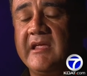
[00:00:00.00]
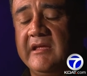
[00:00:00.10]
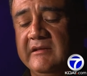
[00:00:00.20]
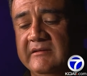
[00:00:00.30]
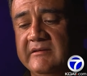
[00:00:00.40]

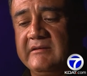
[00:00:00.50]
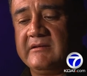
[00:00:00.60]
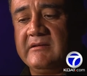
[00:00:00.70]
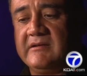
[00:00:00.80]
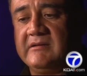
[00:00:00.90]
And
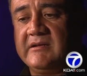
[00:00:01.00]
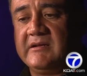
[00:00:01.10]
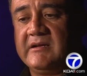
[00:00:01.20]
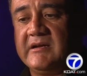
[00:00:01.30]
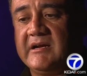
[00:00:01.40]

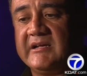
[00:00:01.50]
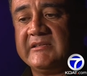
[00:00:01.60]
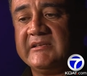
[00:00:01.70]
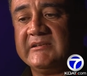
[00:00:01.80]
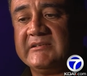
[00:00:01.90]
I
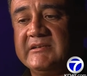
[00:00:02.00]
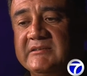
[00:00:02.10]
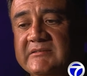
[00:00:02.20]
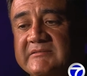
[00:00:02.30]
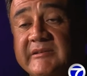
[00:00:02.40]
think
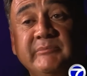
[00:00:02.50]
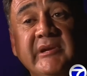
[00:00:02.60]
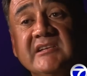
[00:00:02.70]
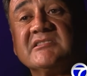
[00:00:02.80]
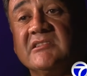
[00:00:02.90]
the
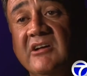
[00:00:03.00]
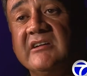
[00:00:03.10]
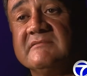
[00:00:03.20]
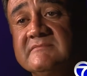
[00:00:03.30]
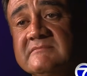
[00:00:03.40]
Pink
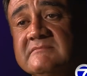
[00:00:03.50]
Salon